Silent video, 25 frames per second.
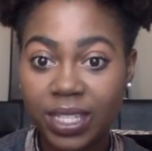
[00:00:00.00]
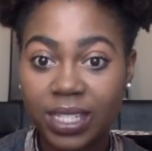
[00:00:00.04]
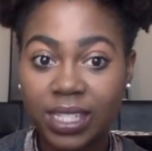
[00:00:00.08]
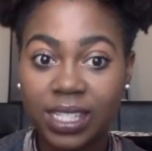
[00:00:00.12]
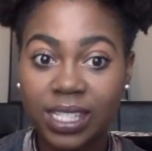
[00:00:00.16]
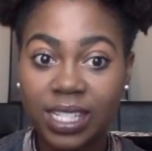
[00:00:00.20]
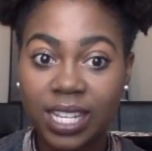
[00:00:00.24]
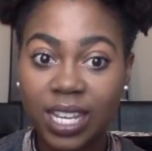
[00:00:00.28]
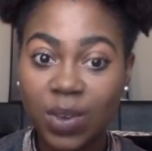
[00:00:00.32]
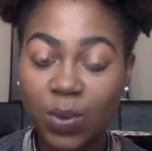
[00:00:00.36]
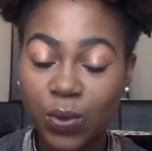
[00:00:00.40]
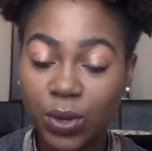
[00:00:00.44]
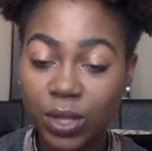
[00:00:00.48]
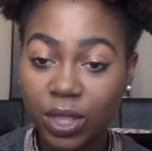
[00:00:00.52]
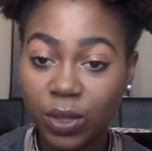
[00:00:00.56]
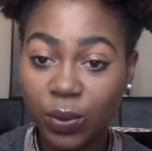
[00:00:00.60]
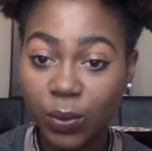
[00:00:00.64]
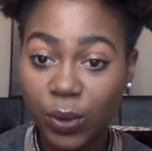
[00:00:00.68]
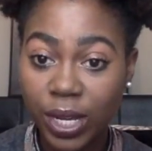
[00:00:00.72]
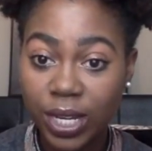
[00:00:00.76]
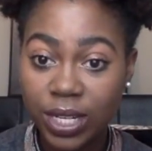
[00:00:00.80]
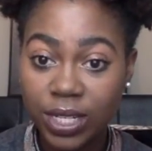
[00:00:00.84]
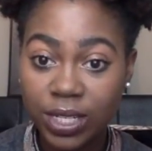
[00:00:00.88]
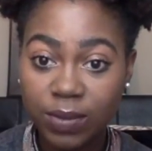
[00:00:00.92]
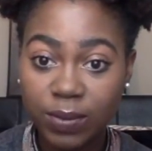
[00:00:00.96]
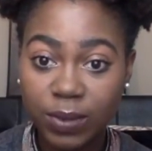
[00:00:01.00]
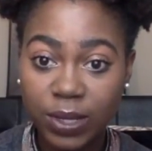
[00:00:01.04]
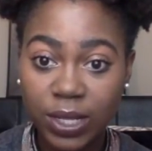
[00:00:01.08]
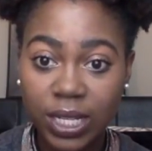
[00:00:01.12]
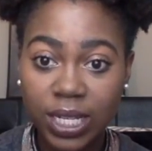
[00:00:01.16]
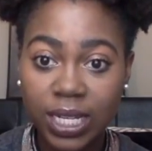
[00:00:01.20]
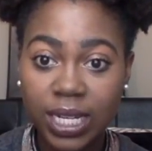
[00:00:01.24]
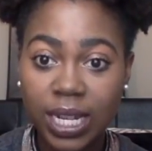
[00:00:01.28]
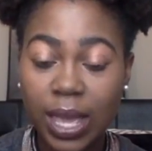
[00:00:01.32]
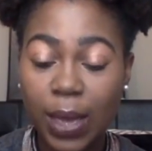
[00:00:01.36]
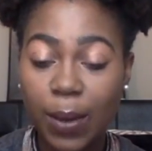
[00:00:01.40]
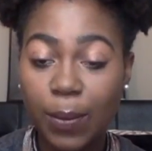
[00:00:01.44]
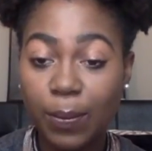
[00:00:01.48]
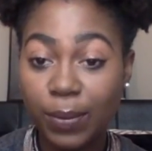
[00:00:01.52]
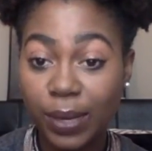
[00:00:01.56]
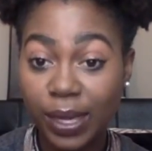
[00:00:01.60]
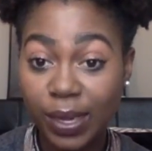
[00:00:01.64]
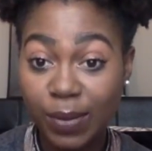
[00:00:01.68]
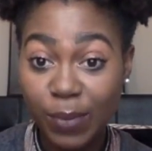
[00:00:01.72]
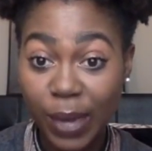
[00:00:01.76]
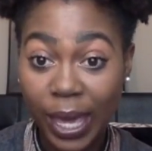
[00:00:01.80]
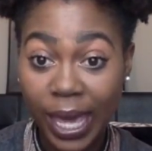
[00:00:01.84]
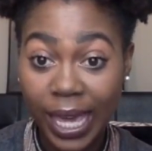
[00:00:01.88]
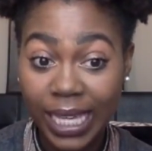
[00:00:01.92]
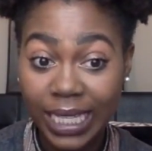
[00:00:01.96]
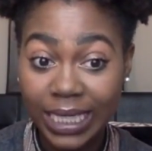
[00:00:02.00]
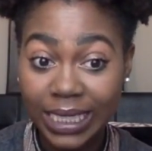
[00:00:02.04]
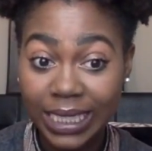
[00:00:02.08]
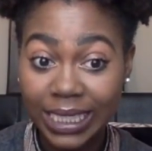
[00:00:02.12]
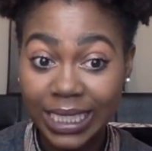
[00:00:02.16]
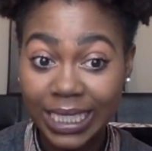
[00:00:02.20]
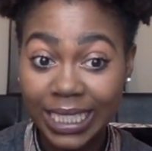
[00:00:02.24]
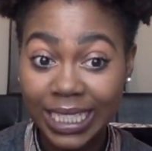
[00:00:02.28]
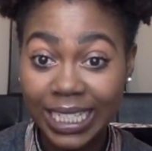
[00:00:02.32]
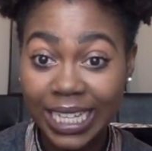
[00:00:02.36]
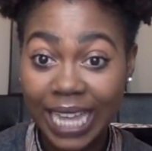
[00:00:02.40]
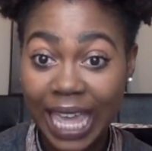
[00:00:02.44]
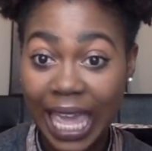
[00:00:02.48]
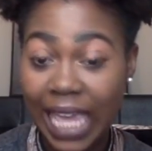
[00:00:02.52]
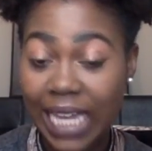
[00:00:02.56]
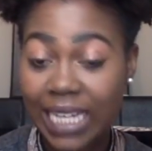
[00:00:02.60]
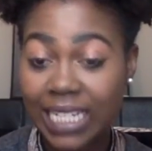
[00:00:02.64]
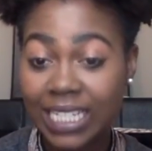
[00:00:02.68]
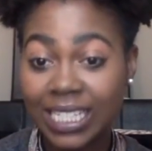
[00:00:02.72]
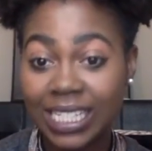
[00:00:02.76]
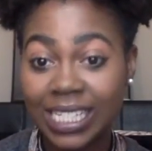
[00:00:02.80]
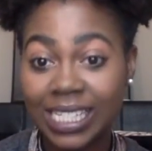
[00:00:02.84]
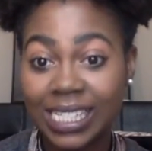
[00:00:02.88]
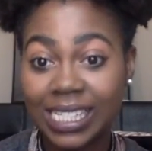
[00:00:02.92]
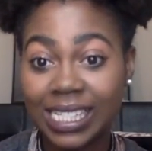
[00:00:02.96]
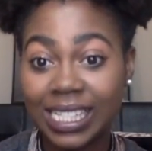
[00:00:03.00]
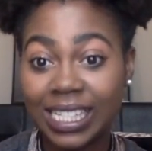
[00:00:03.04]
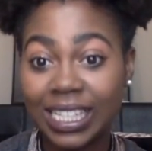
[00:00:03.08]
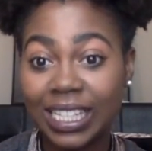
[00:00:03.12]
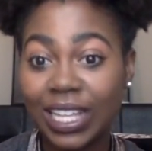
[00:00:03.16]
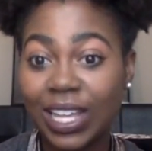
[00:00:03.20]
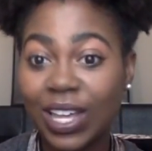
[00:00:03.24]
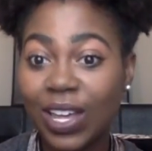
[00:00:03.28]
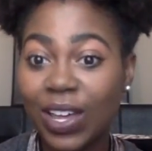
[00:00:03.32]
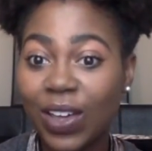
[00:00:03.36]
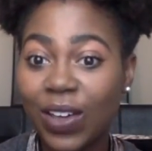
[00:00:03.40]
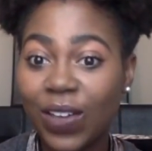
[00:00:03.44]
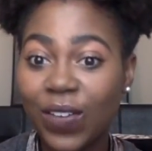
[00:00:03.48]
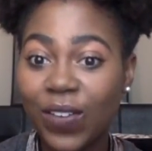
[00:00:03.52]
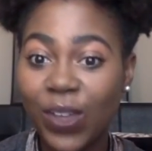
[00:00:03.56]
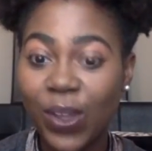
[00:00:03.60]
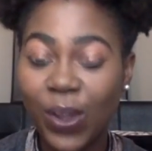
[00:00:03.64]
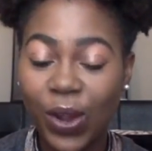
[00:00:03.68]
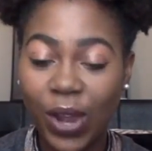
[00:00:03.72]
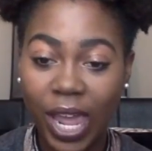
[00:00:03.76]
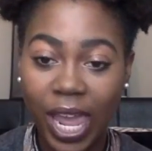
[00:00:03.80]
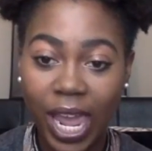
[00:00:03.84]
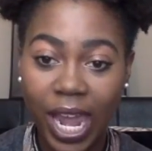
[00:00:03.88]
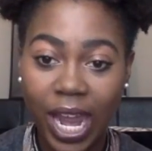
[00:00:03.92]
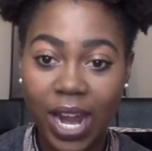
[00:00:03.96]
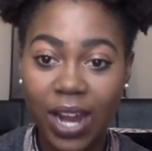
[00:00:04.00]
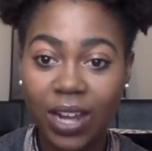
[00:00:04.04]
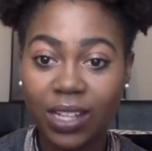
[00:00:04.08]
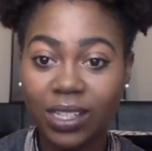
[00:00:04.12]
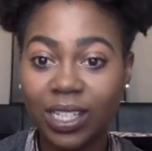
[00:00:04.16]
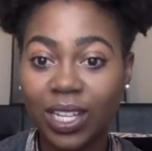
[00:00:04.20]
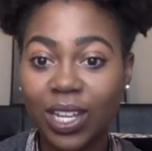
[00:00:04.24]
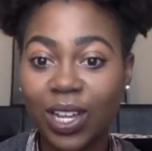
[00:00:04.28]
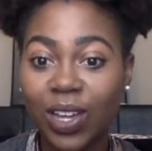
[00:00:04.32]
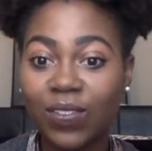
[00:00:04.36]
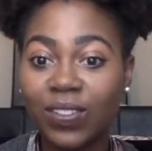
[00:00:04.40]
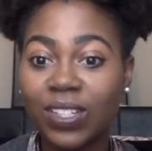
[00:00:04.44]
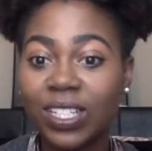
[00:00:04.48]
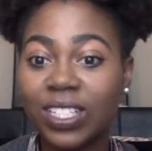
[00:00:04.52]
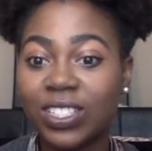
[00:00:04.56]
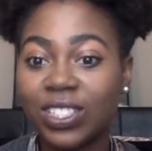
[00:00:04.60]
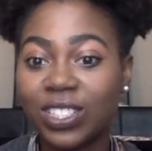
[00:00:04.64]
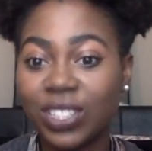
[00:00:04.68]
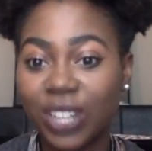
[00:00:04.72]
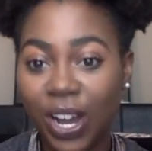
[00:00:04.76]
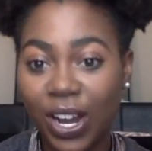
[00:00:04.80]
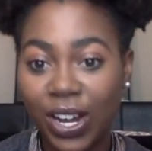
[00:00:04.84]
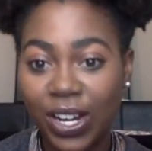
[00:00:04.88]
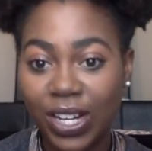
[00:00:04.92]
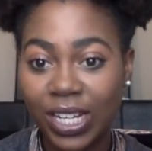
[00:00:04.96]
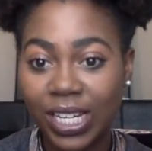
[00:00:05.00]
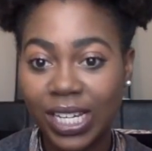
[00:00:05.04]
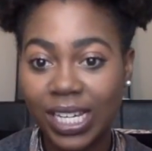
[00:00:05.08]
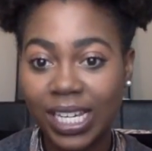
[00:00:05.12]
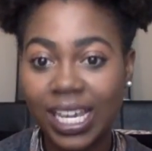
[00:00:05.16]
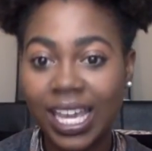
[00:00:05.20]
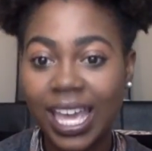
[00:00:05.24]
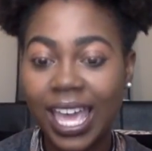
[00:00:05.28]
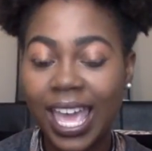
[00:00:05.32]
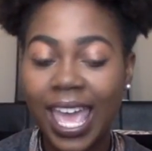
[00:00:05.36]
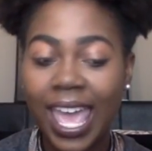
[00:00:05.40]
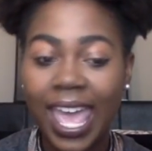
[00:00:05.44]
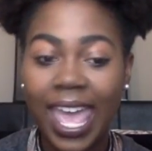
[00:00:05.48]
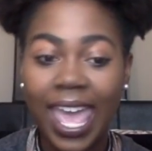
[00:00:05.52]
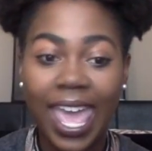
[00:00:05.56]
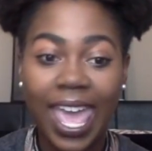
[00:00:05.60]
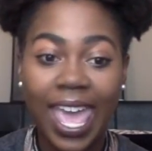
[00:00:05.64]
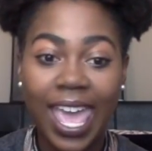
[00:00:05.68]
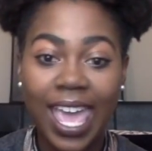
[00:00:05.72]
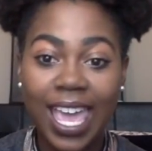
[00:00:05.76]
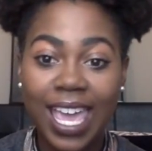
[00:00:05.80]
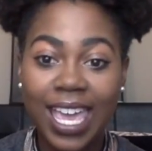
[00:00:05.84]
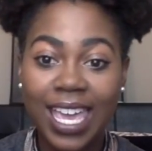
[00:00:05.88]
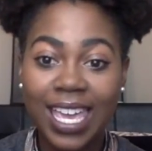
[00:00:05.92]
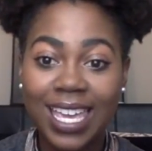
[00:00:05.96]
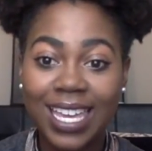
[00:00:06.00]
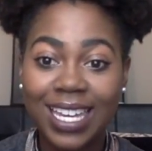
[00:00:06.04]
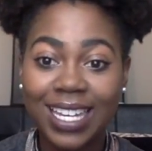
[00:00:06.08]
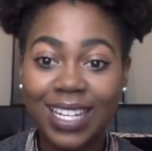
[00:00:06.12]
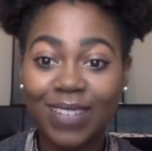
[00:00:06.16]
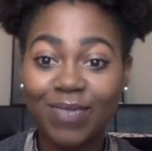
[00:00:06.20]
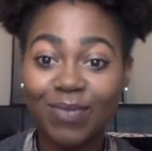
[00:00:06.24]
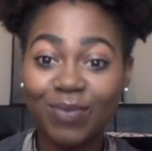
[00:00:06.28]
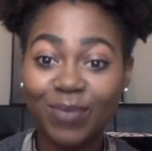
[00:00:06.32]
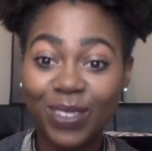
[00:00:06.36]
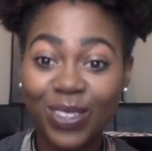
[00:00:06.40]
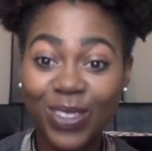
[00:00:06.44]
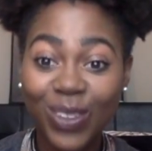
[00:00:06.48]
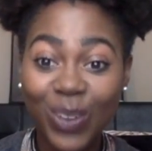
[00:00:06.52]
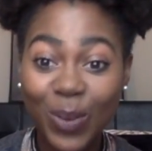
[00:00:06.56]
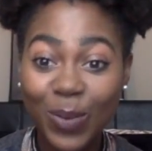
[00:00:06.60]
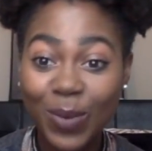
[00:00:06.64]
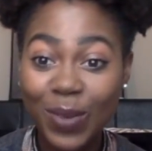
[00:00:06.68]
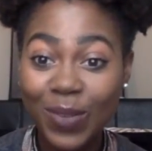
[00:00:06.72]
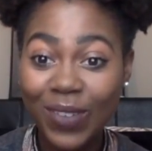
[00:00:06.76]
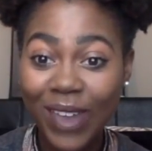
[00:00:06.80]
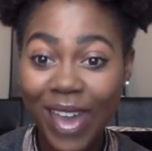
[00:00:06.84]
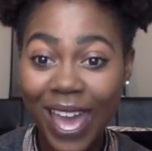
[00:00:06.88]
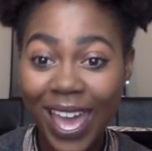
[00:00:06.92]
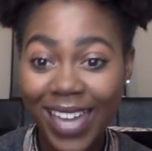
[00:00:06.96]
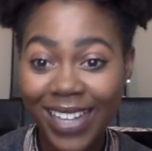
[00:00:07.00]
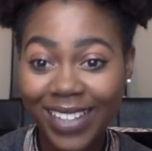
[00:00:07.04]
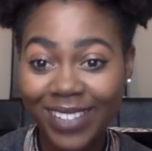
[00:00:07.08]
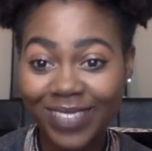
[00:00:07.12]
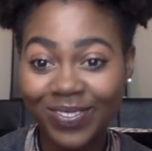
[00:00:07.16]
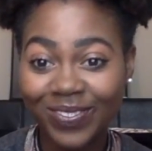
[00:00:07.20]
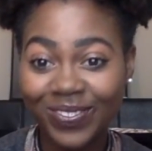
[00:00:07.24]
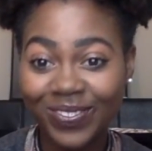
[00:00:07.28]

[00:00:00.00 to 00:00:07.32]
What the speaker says: Stick with the regimen, be patient, and just love your hair, love this journey, and you'll be fine.